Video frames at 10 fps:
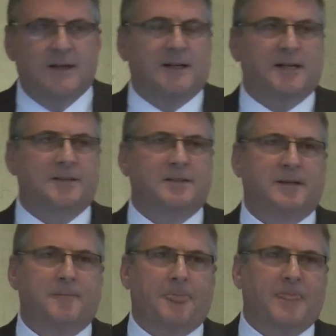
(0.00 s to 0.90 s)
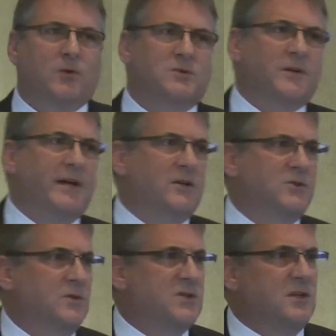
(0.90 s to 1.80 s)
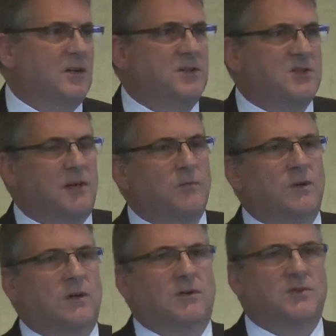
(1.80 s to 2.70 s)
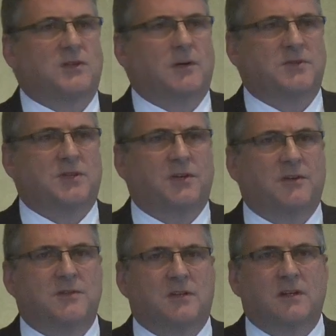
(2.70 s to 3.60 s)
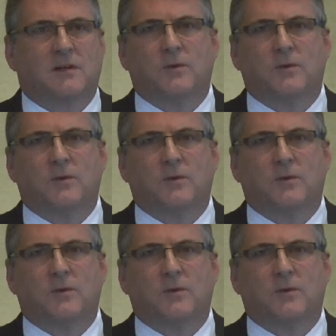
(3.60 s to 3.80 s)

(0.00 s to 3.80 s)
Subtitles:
And the Auto Council had started some work on cybersecurity,